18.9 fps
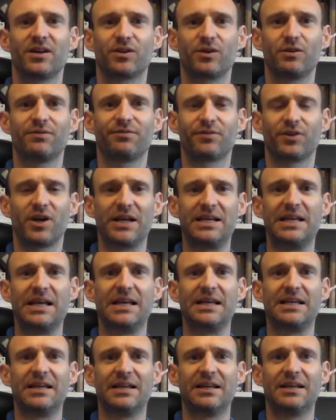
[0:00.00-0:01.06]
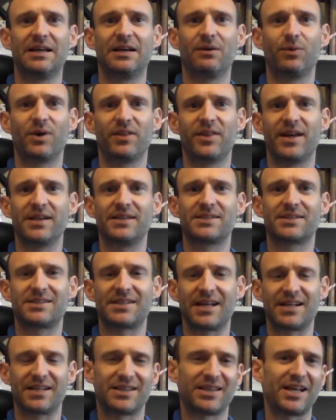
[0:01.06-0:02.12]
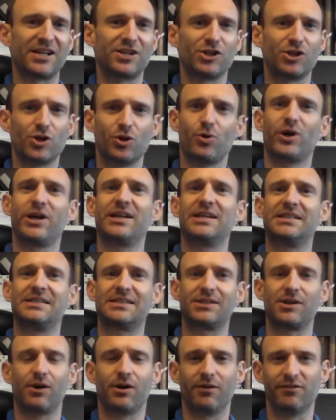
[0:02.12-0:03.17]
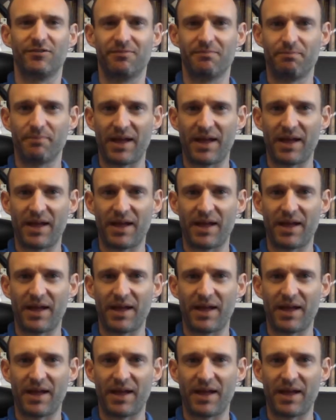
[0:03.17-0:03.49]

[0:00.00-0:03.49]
Good Friday, where there's that noise of